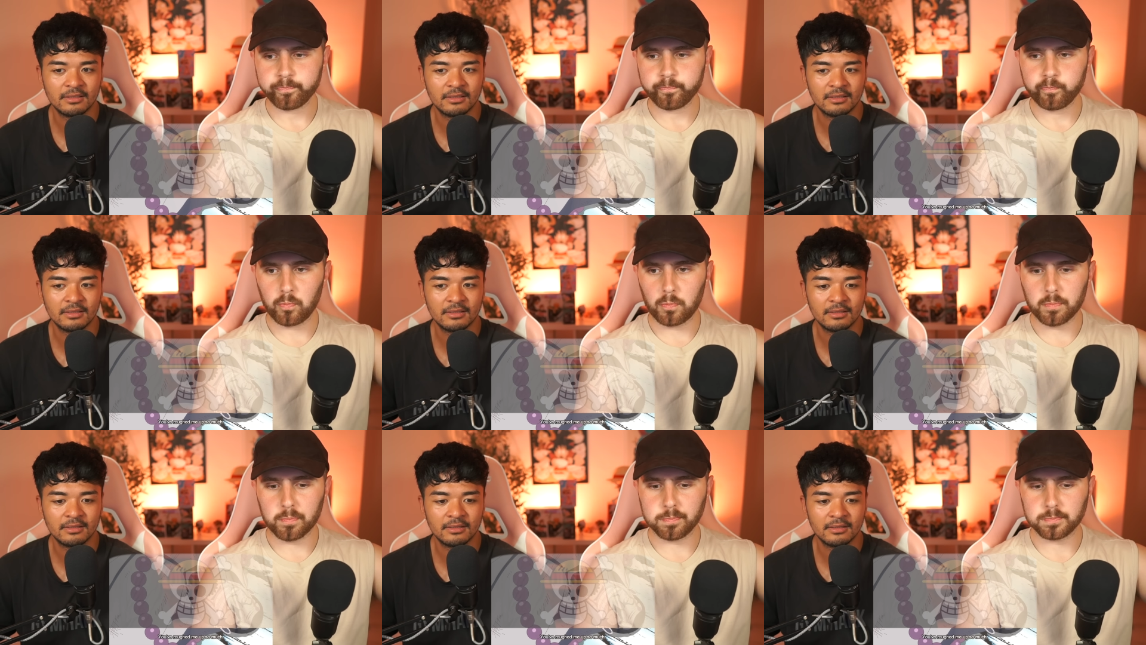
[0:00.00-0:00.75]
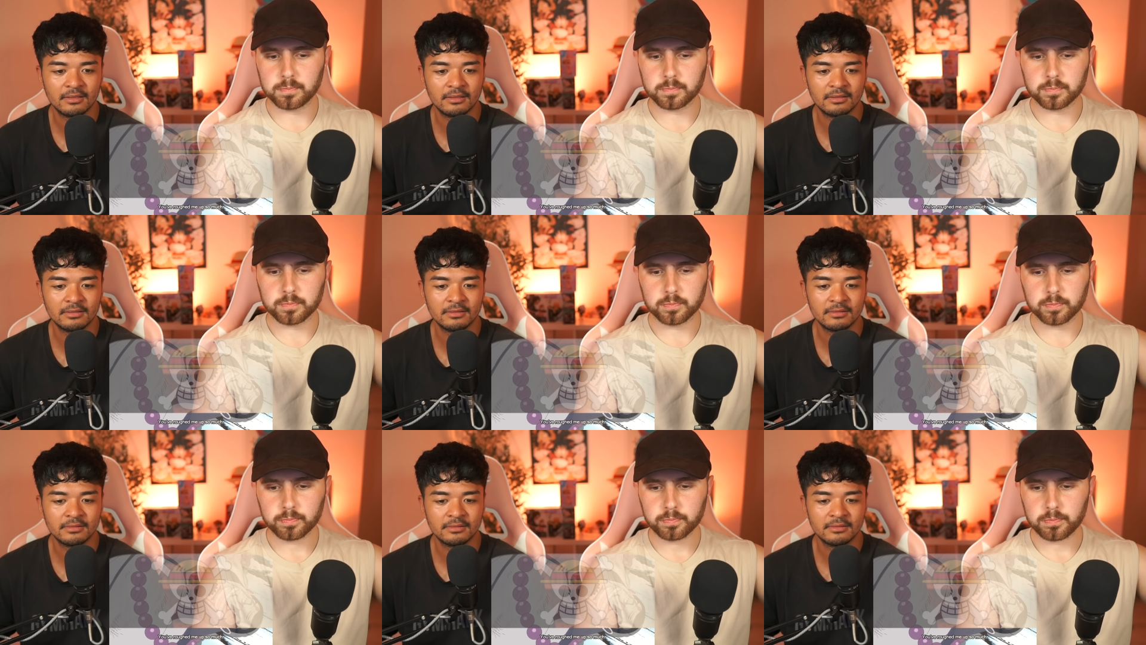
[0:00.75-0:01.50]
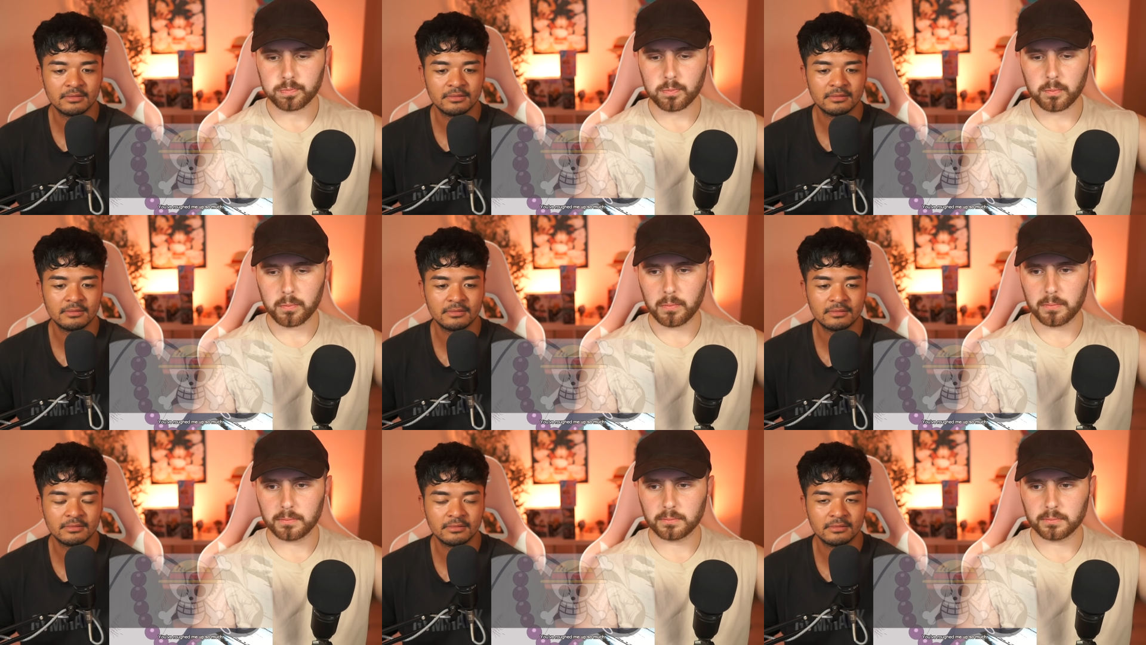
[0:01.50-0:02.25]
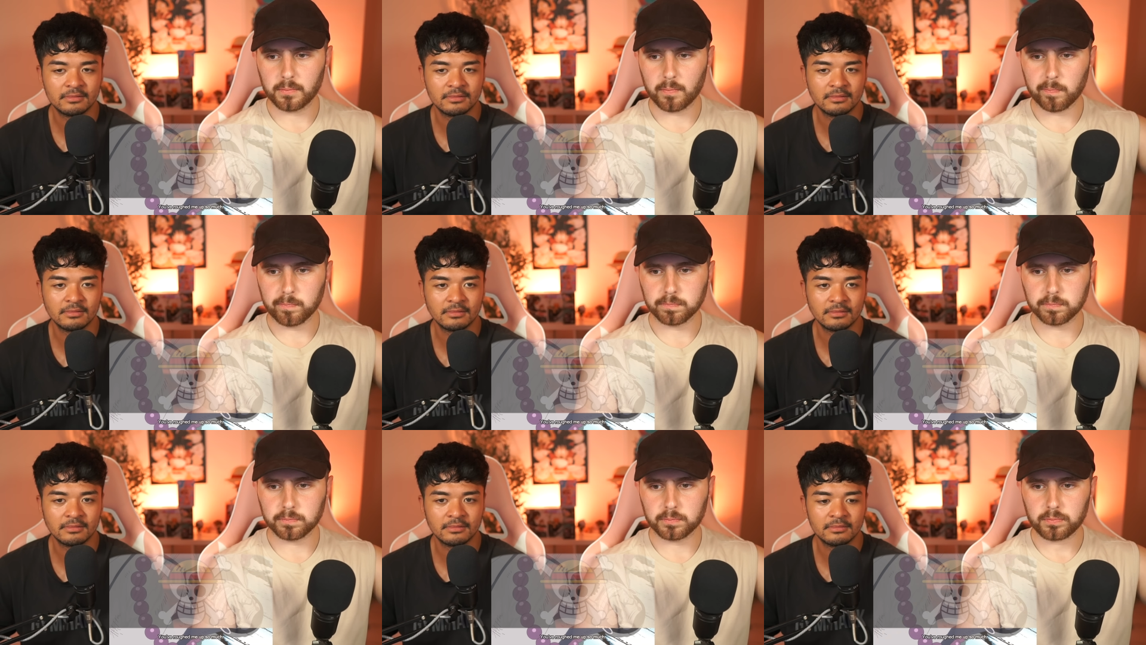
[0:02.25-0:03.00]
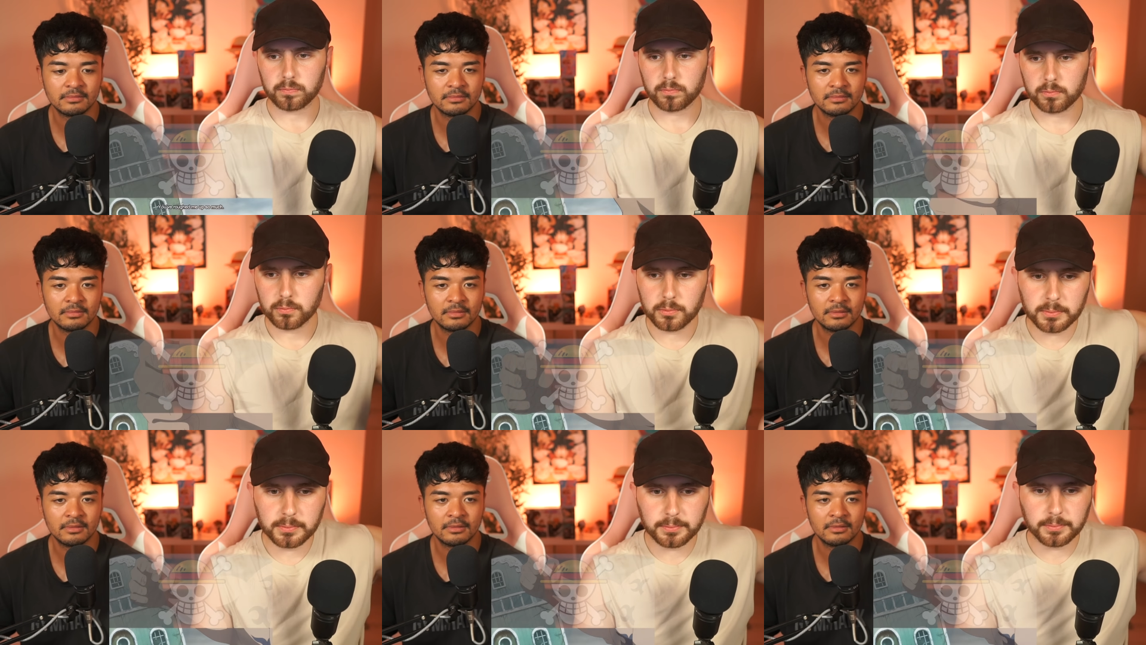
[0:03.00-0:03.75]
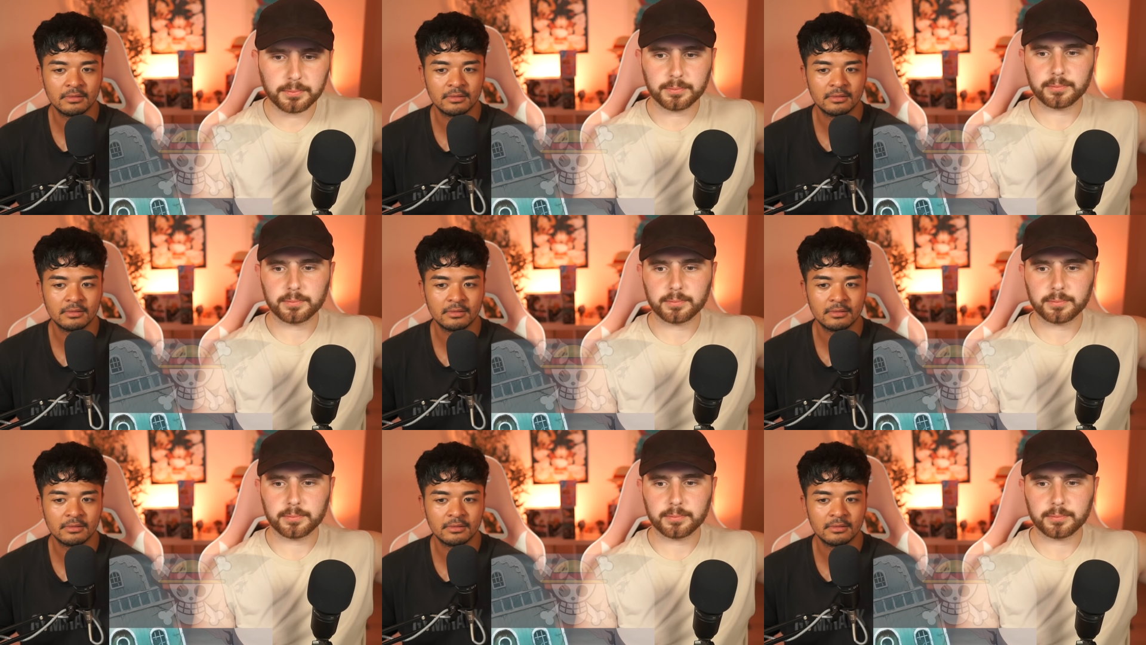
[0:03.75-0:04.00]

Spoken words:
[no speech]